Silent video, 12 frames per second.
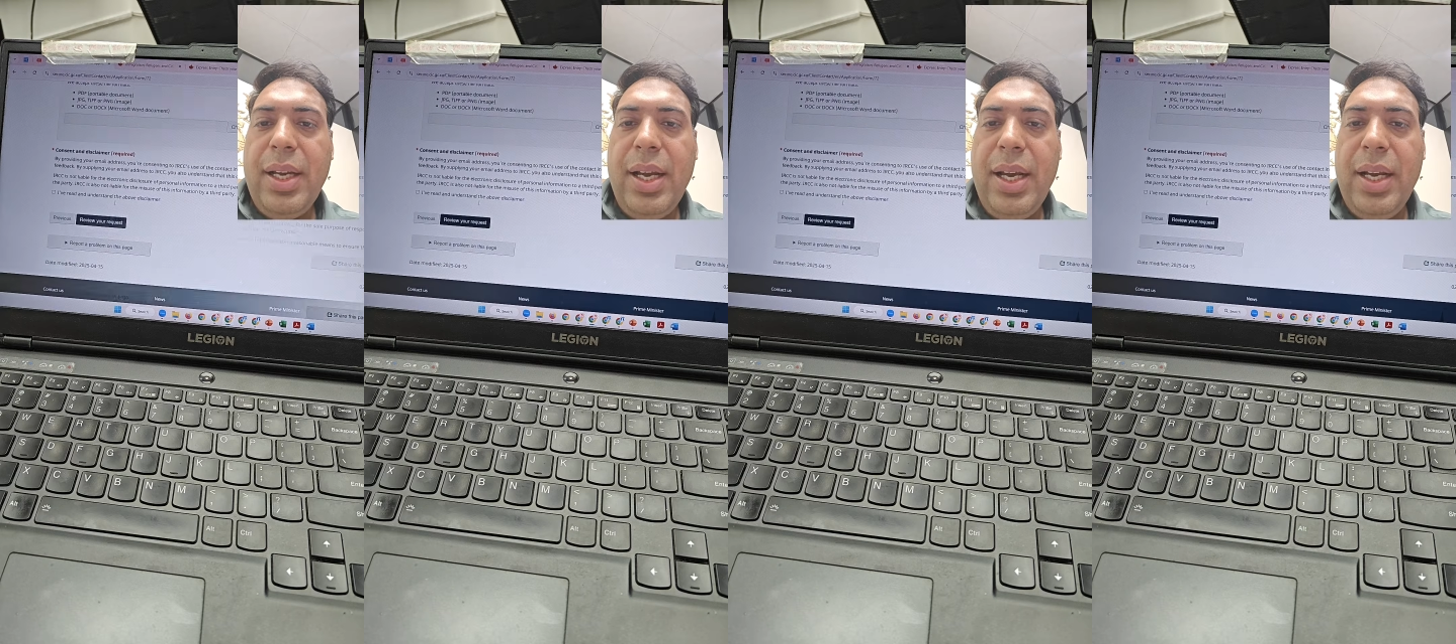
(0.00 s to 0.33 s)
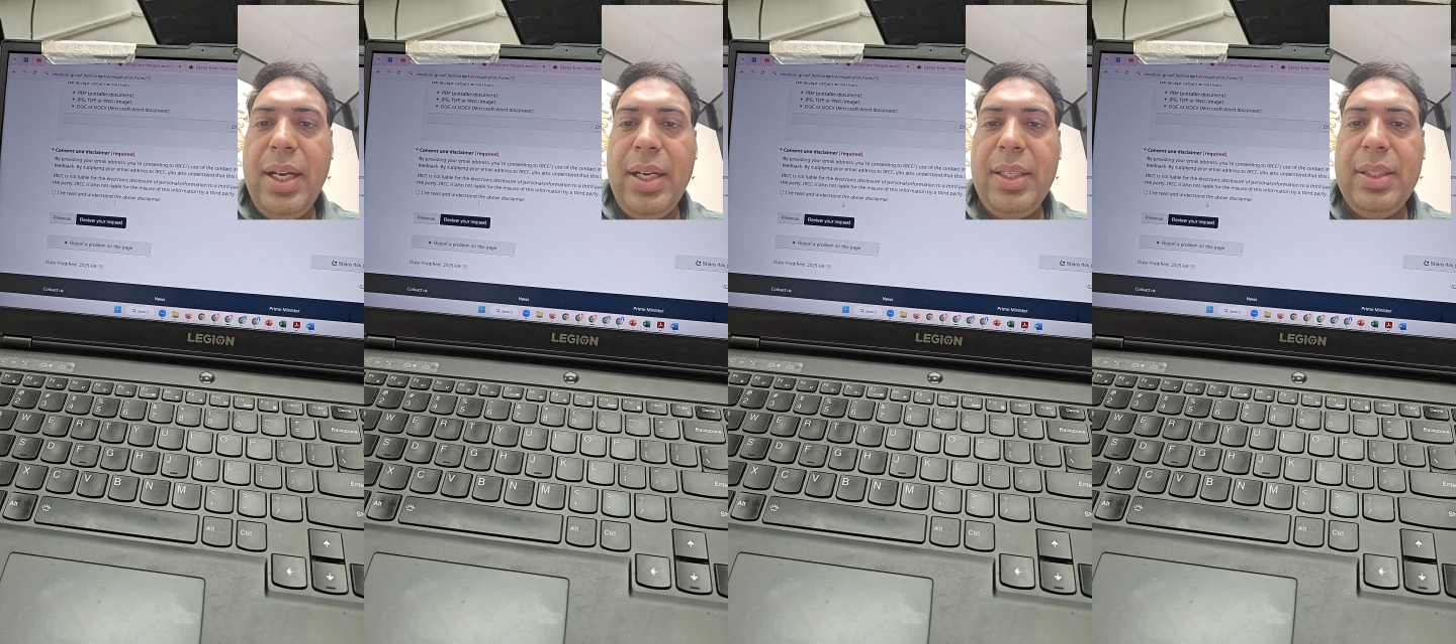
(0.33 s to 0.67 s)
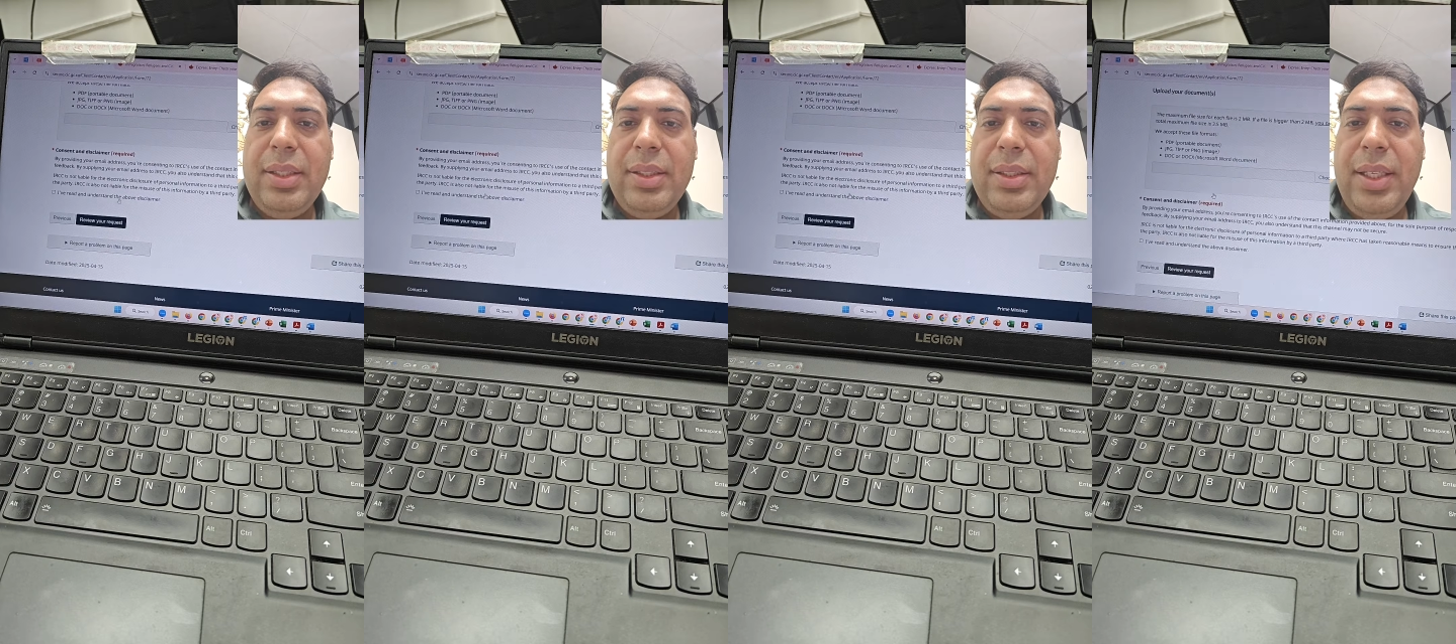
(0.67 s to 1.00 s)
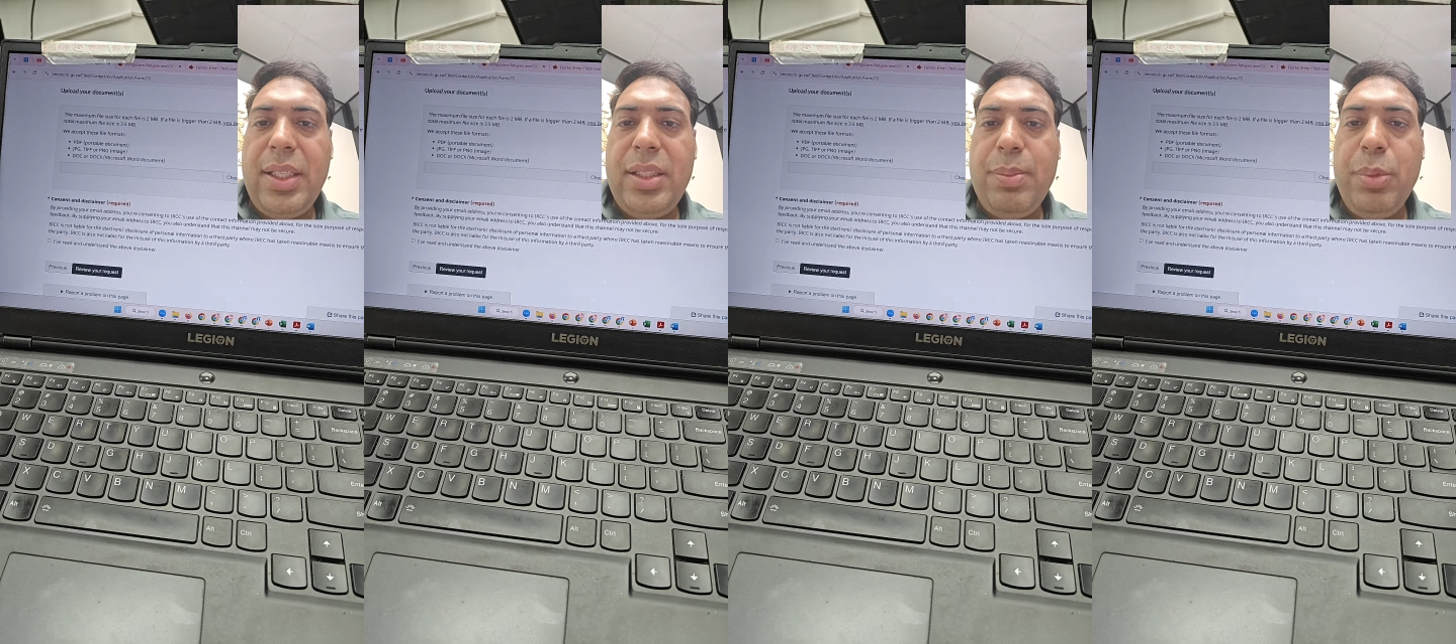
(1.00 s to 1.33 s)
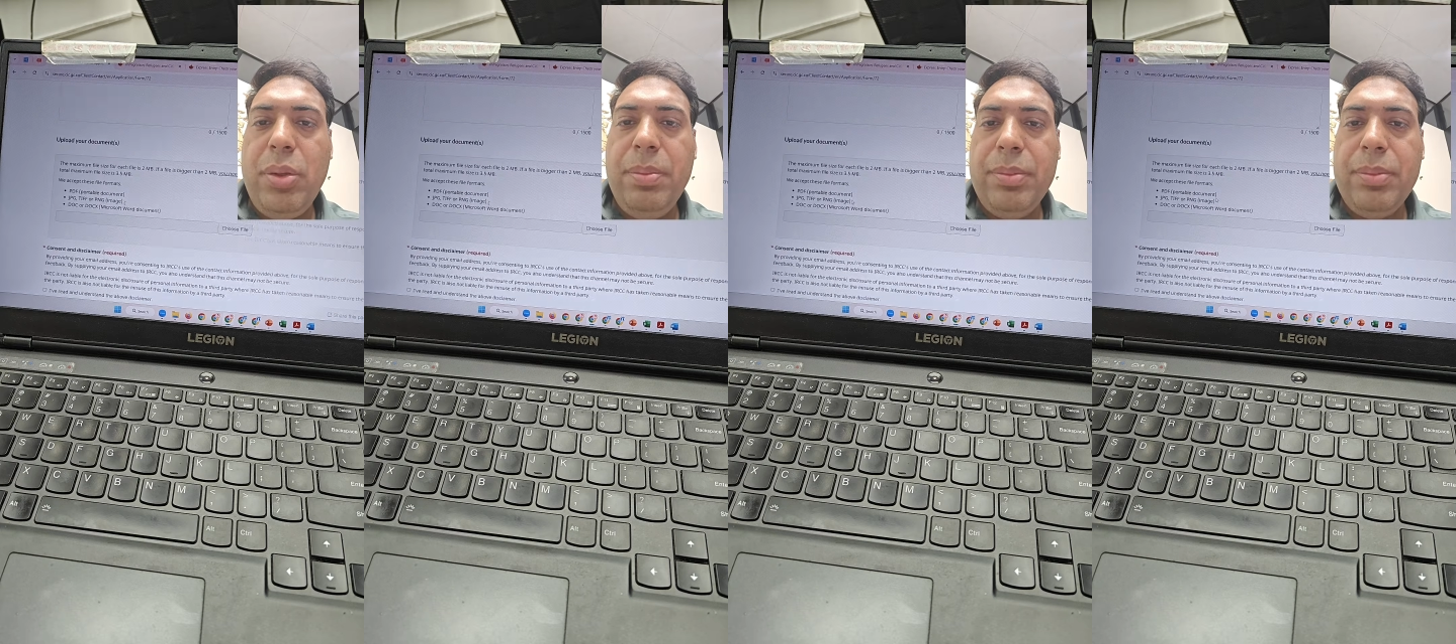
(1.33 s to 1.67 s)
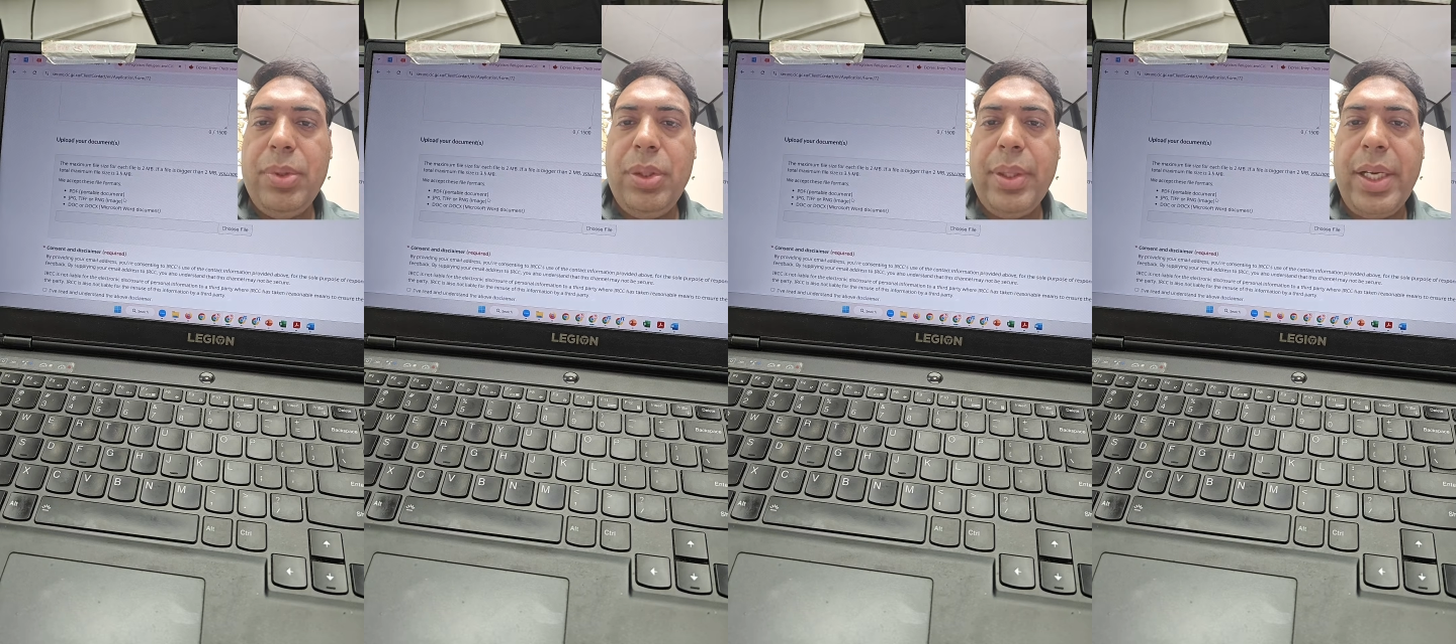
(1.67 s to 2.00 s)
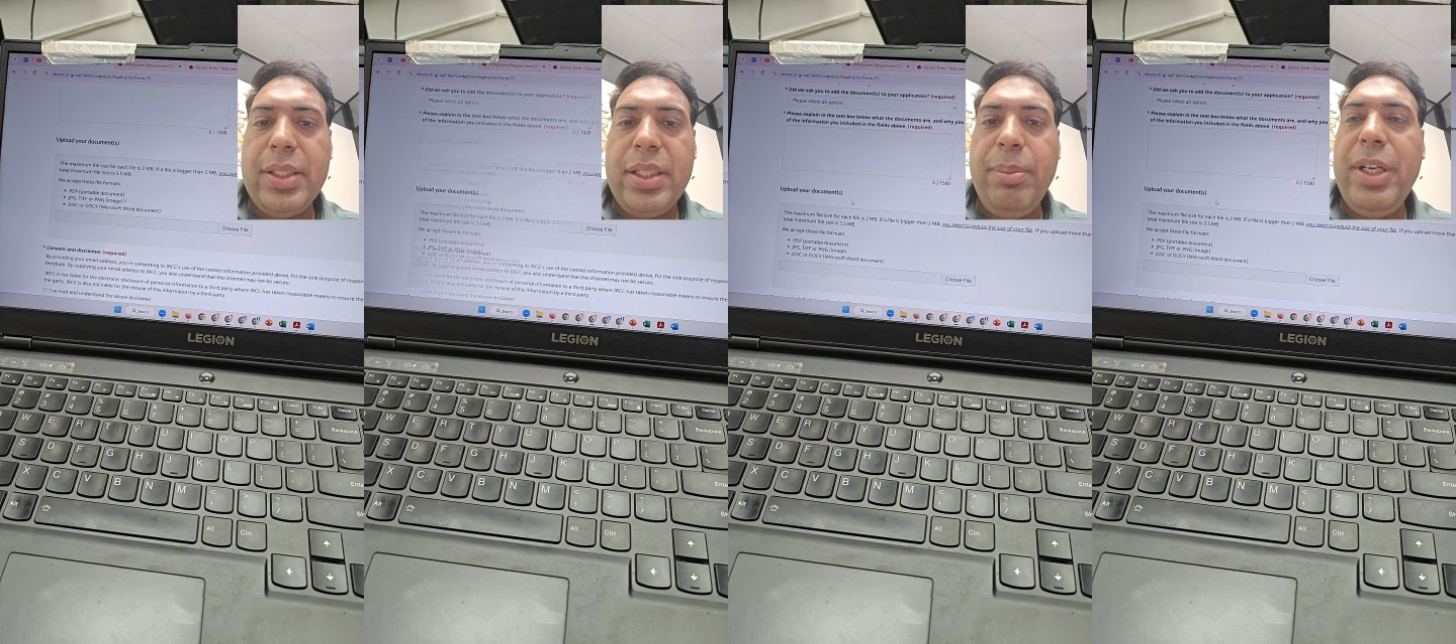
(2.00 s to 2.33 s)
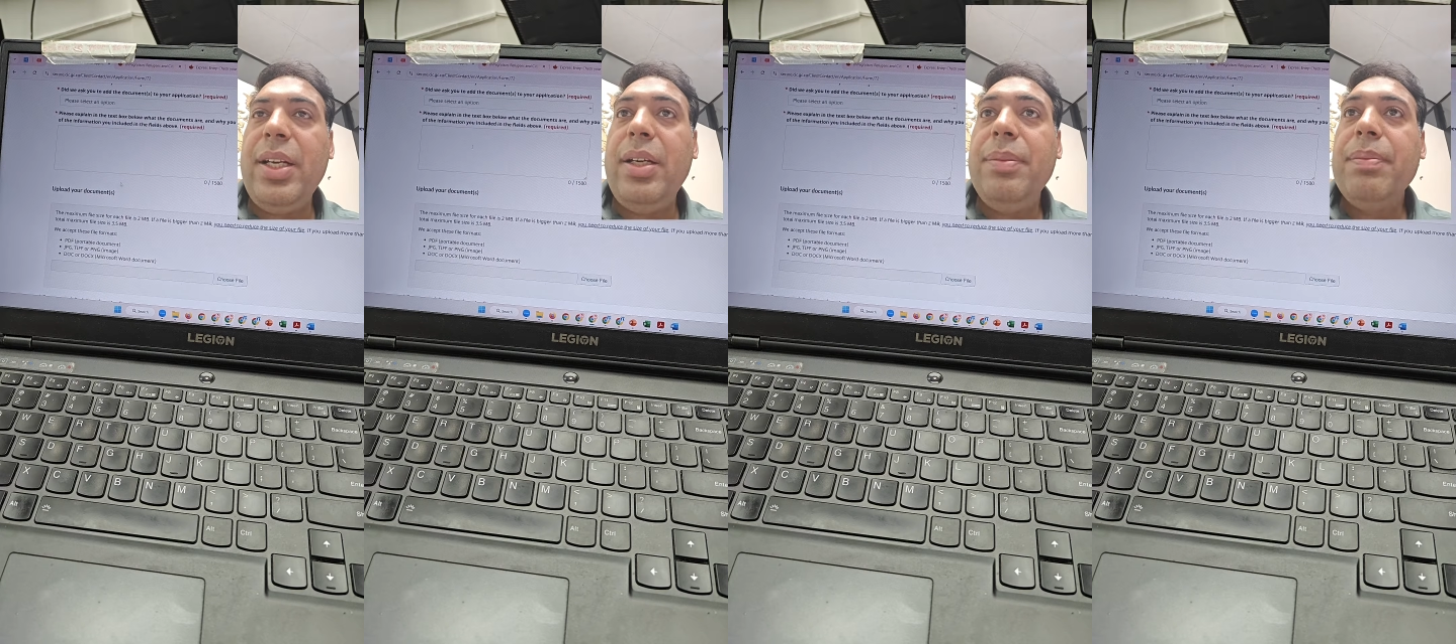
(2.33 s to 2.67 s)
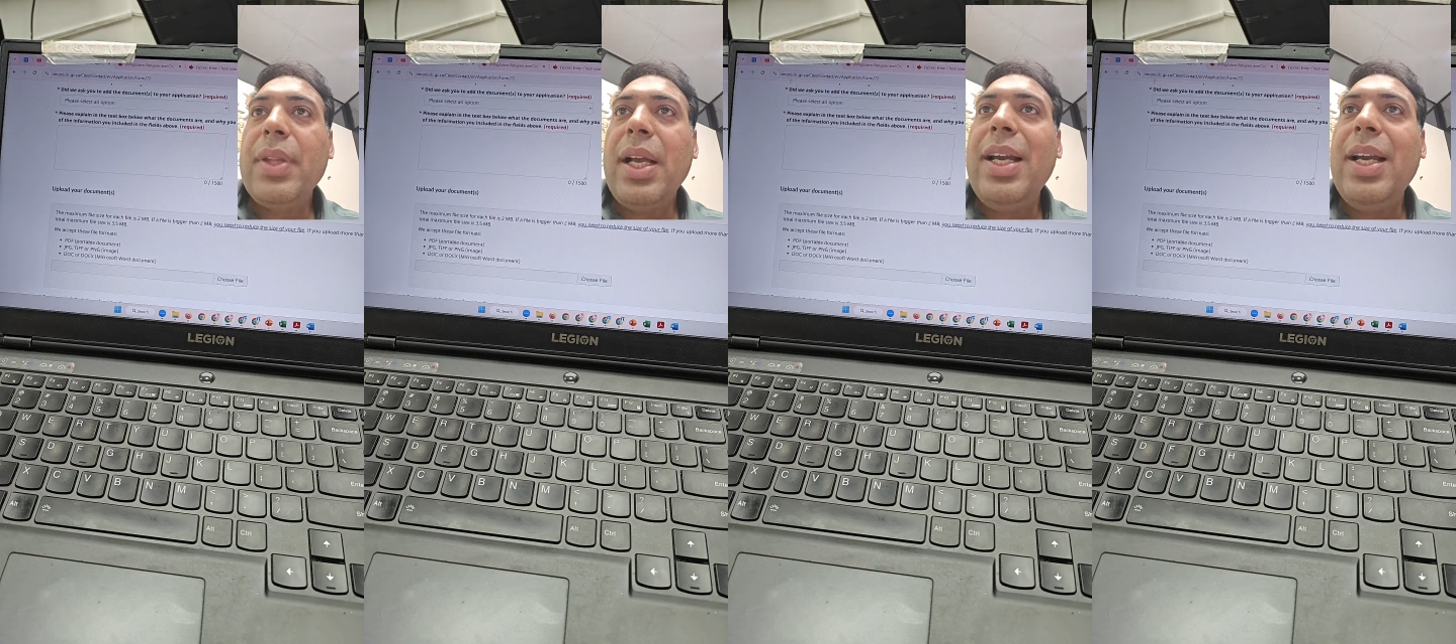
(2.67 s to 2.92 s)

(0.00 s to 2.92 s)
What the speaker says: and yes, boom, you can submit it.